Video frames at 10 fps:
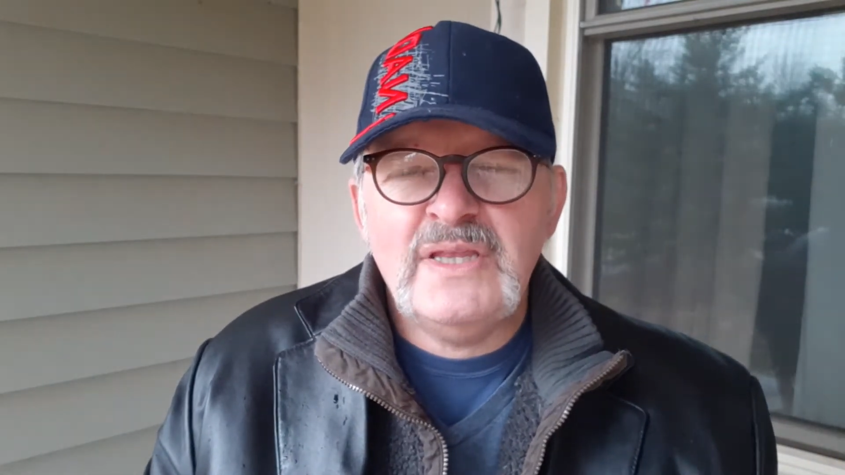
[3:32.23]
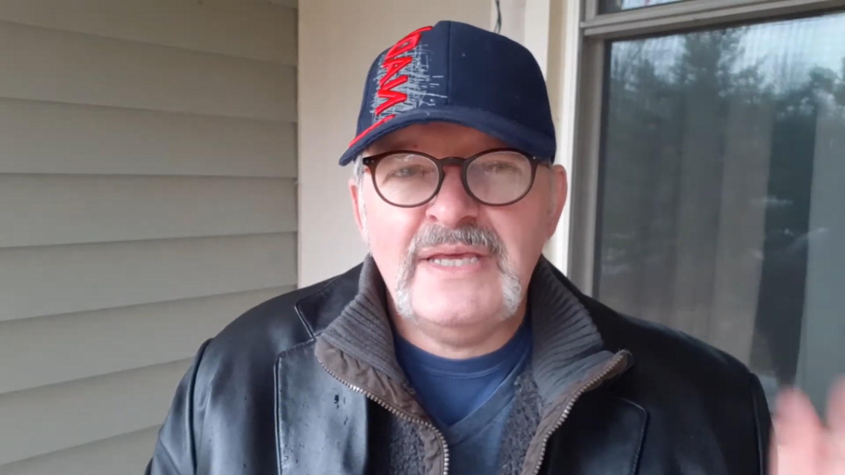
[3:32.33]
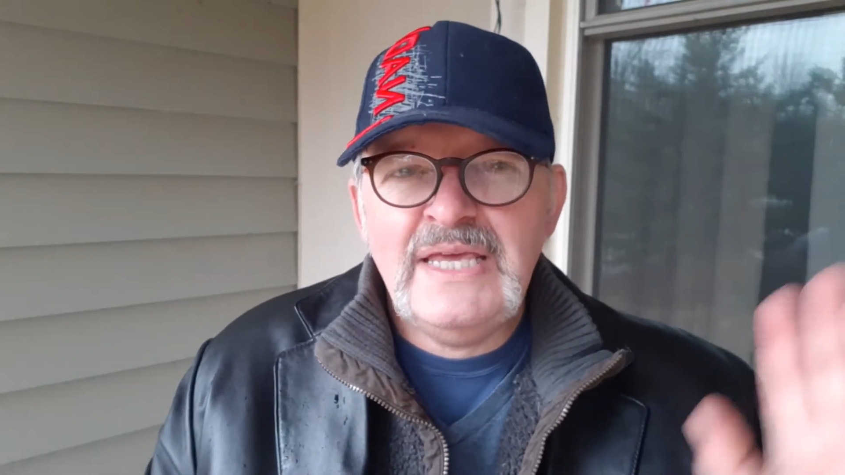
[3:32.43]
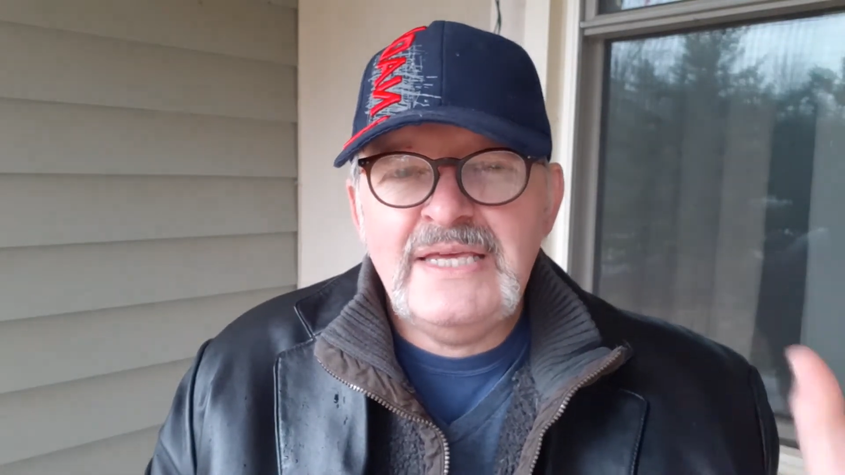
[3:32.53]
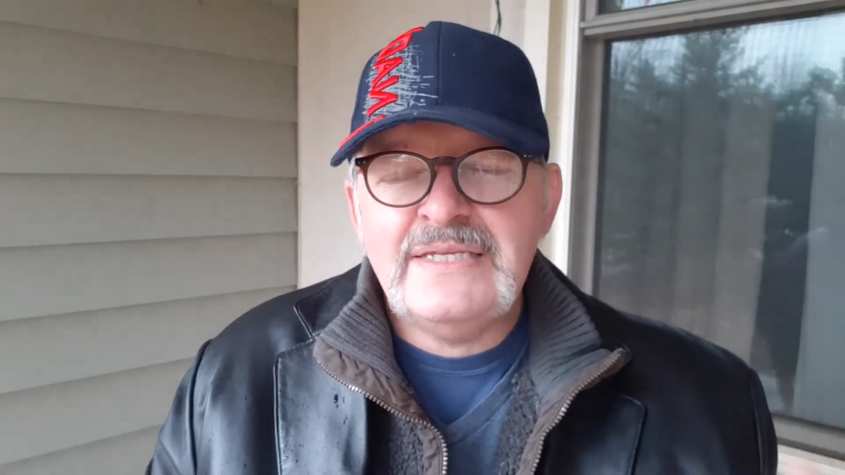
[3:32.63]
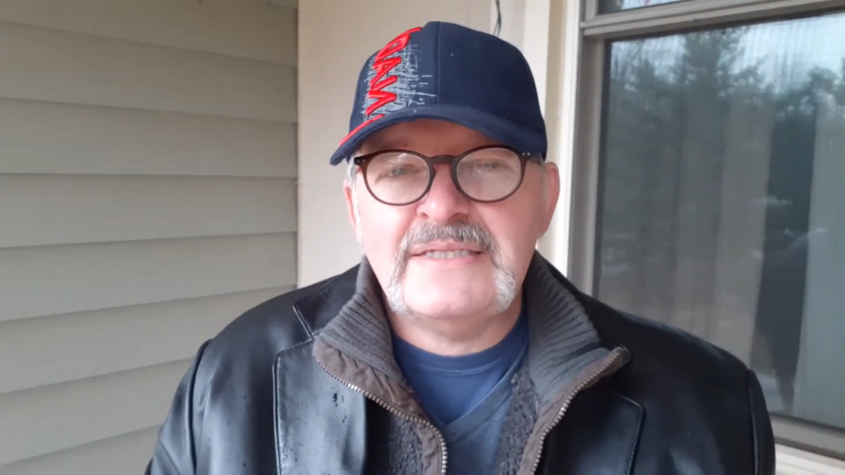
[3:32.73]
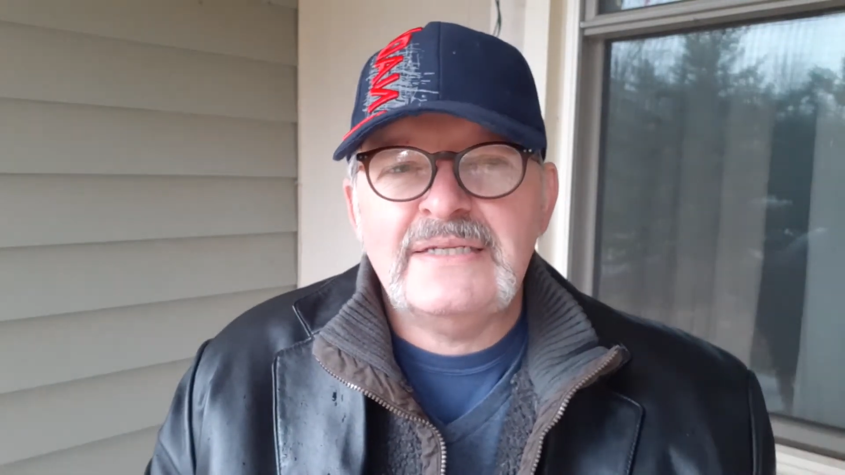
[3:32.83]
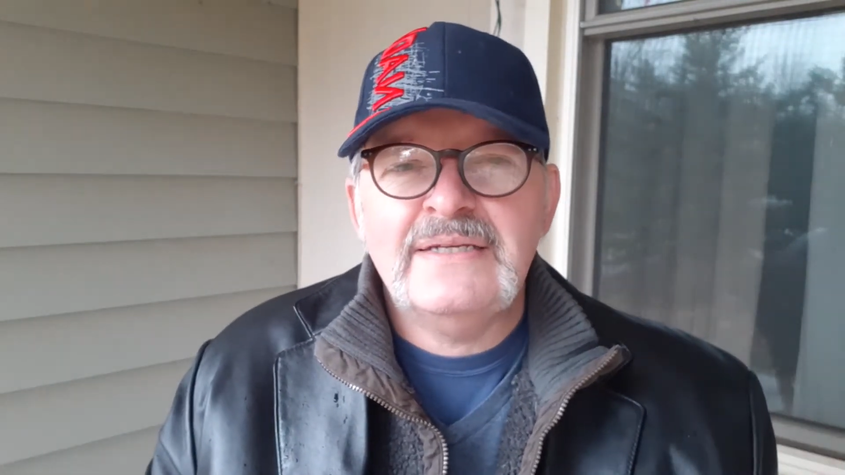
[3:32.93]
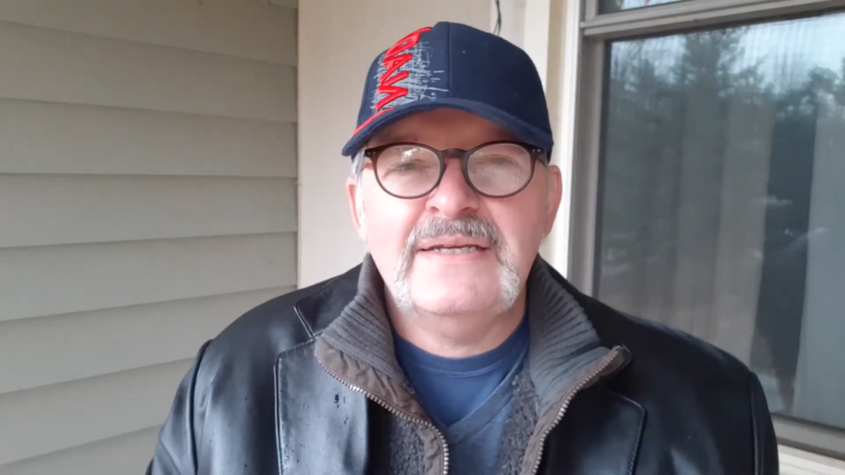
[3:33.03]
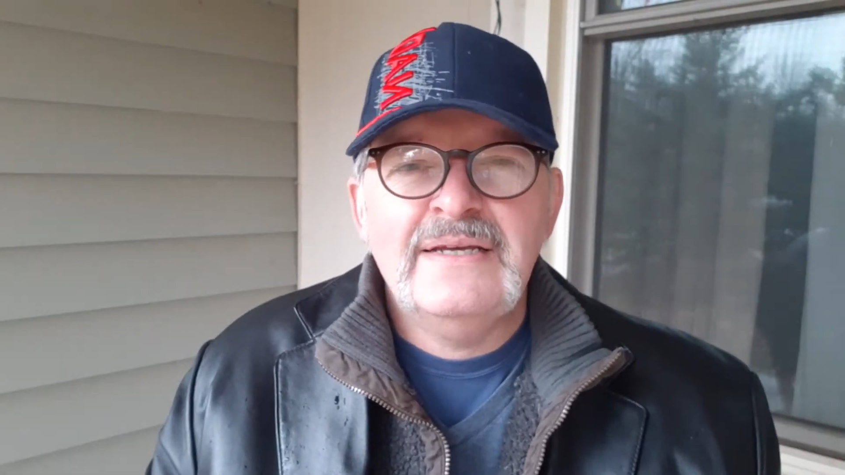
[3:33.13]
the
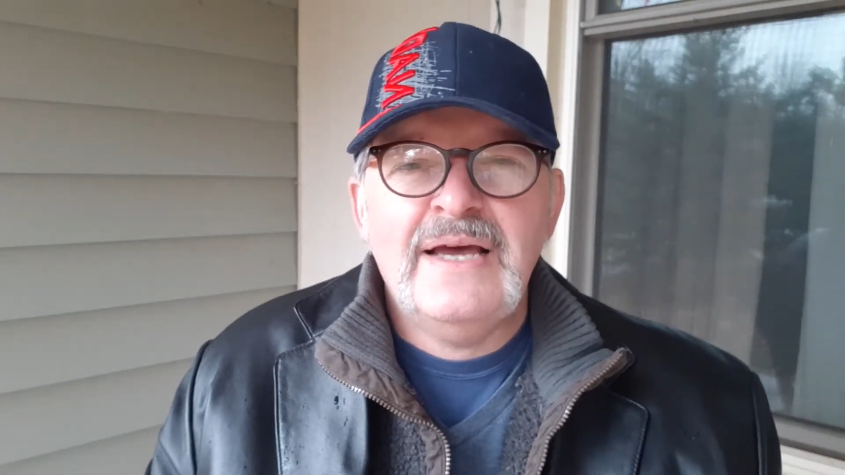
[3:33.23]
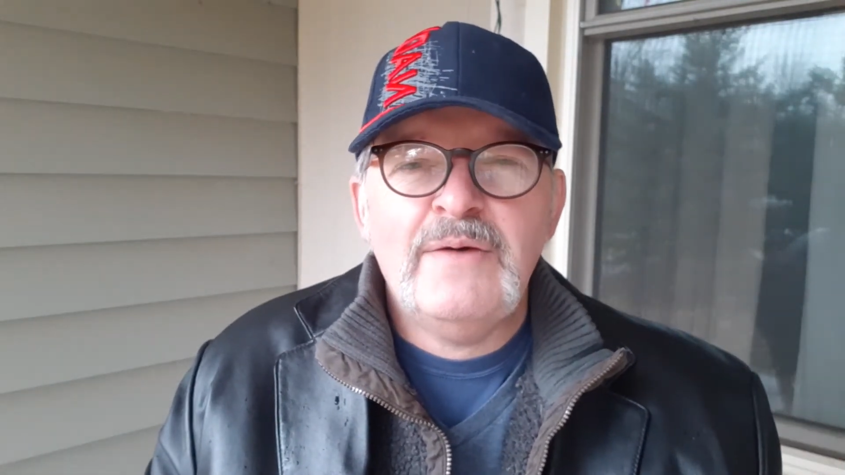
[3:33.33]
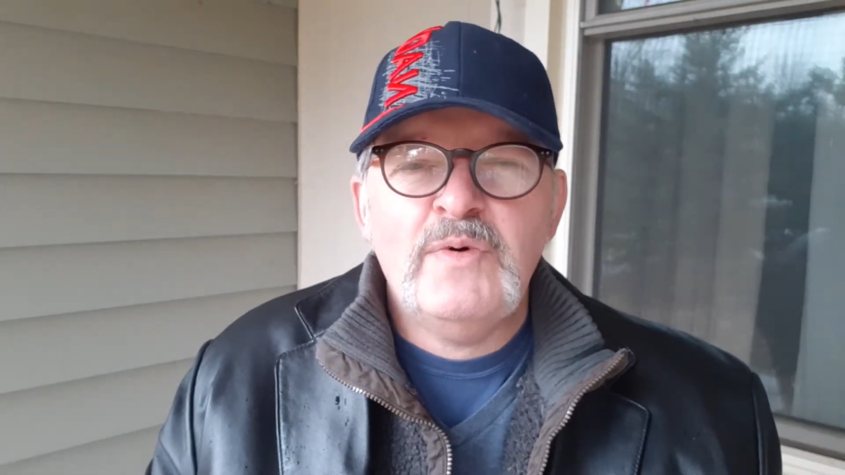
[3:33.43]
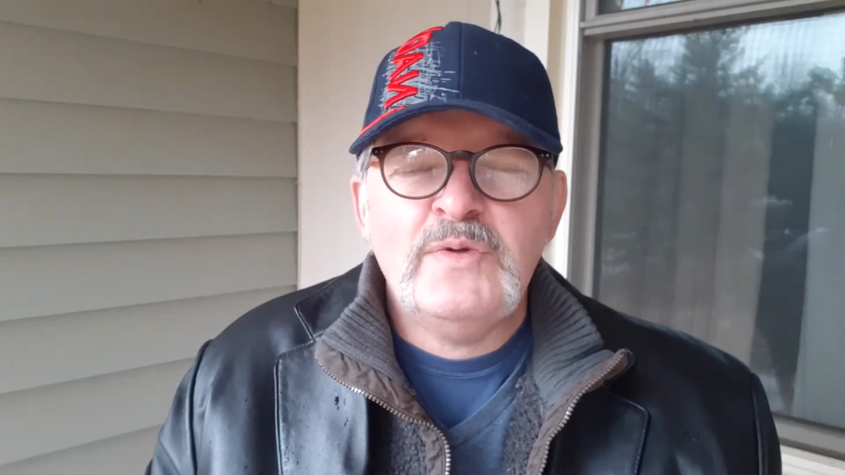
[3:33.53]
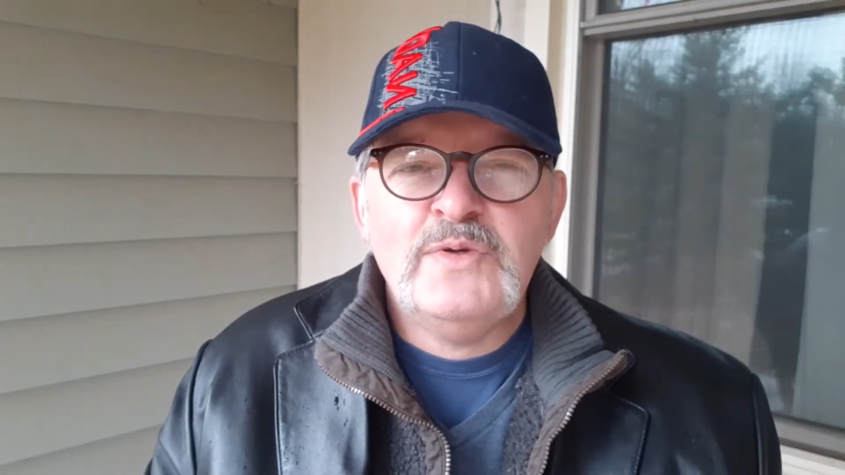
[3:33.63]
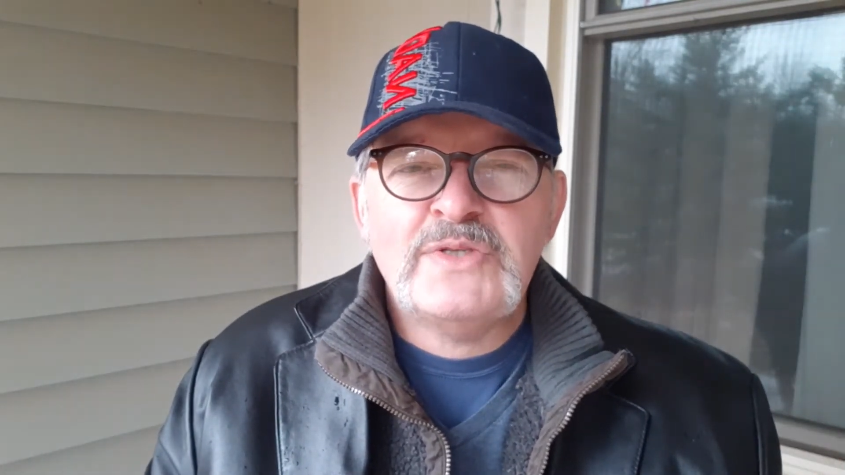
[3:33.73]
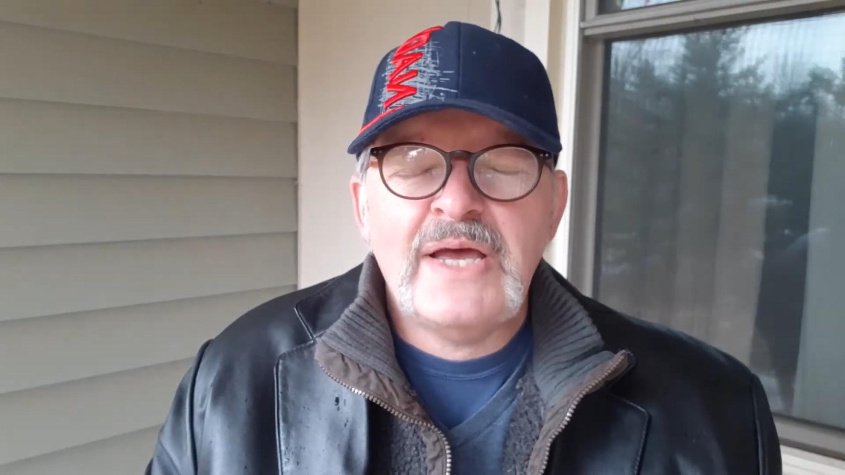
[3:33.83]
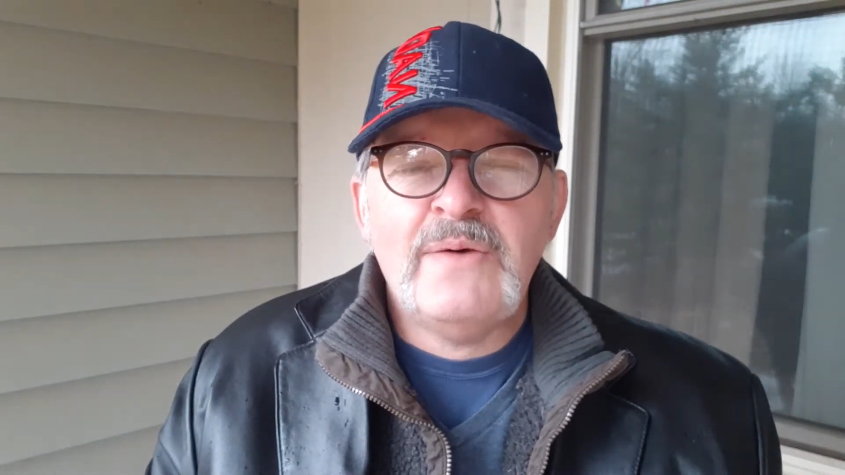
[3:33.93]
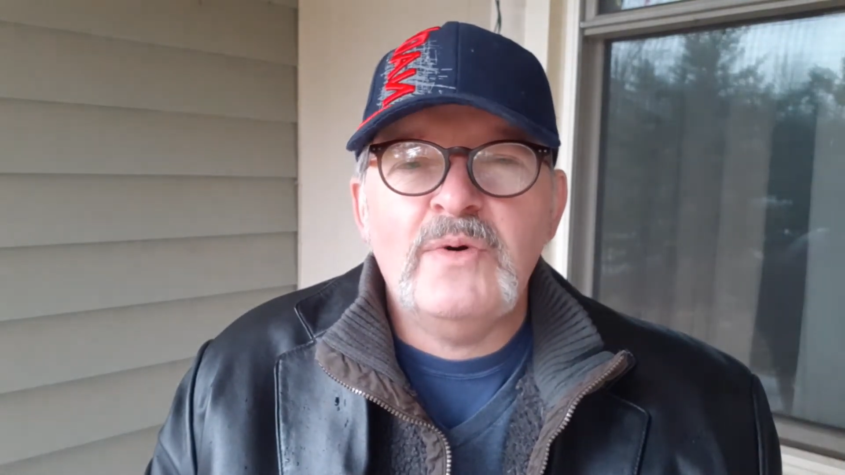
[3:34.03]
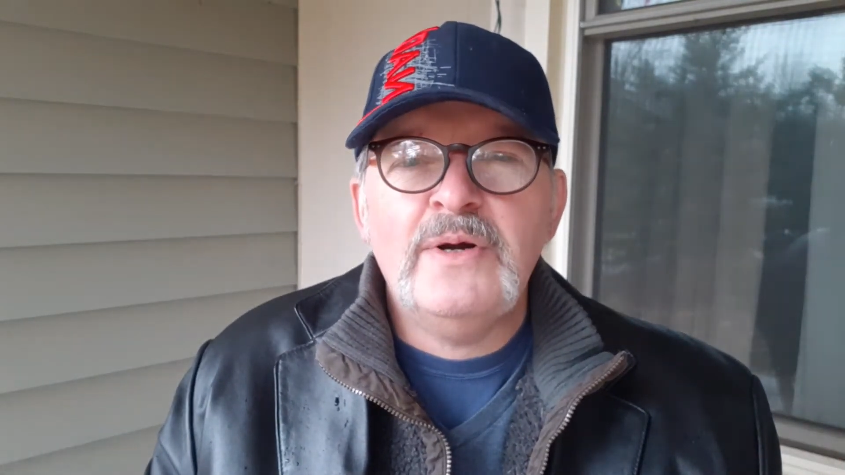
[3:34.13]
East. I won't use
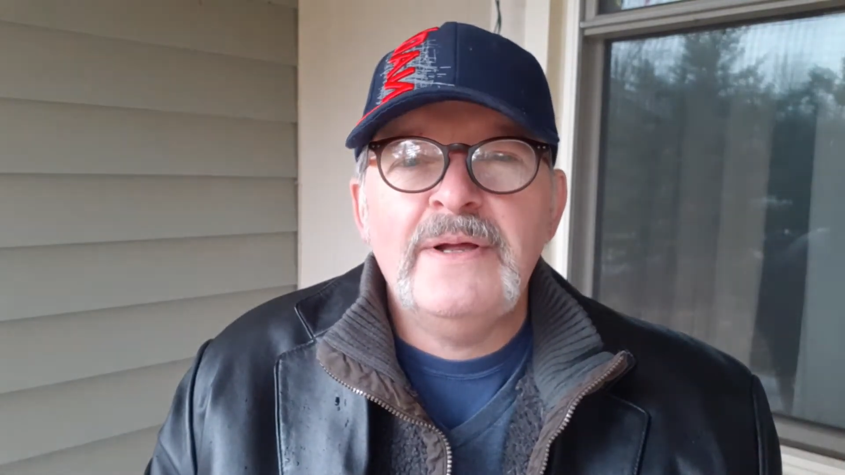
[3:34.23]
that word.